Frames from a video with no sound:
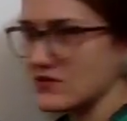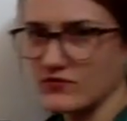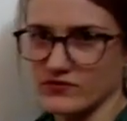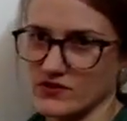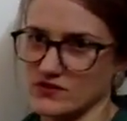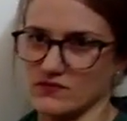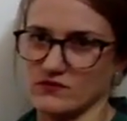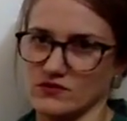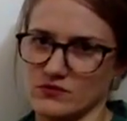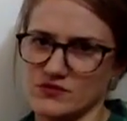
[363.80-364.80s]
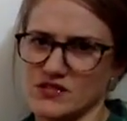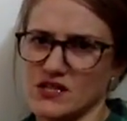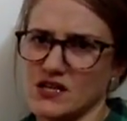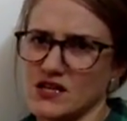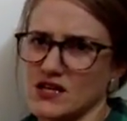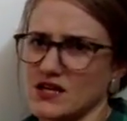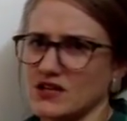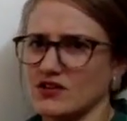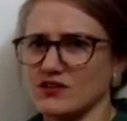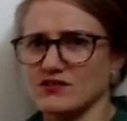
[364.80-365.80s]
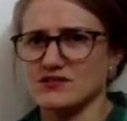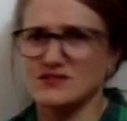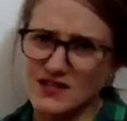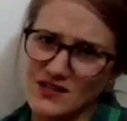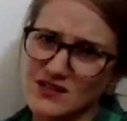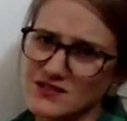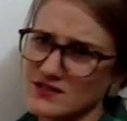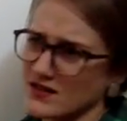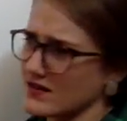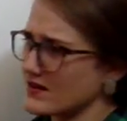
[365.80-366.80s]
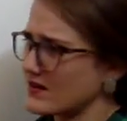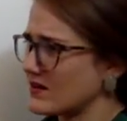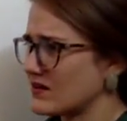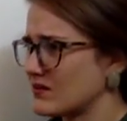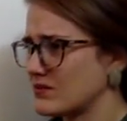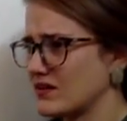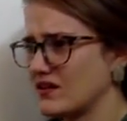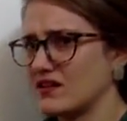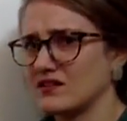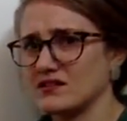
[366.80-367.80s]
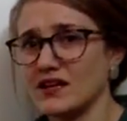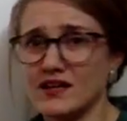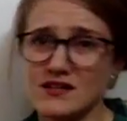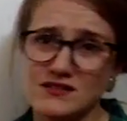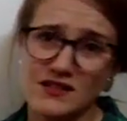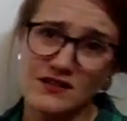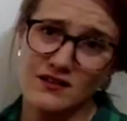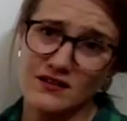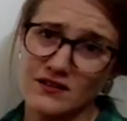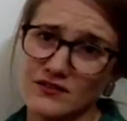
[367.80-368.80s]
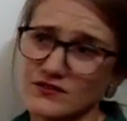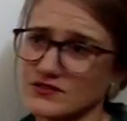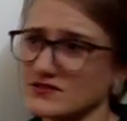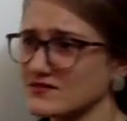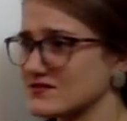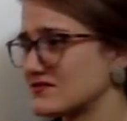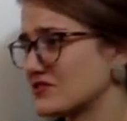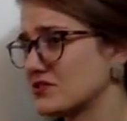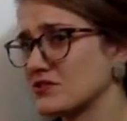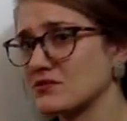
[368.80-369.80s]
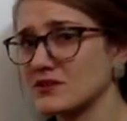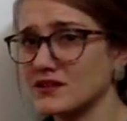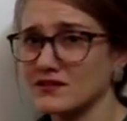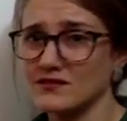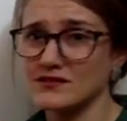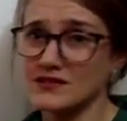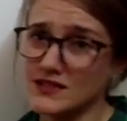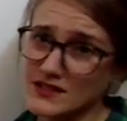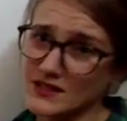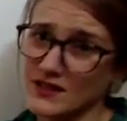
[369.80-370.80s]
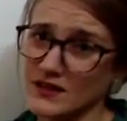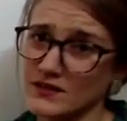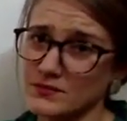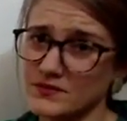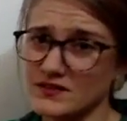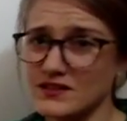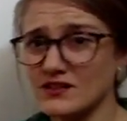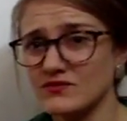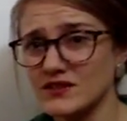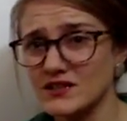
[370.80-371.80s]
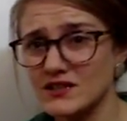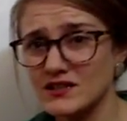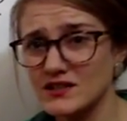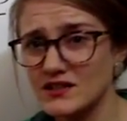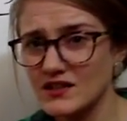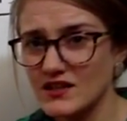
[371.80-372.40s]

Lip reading: of phrasal verbs. You know, stand up, lay down, turn around, get up, give in,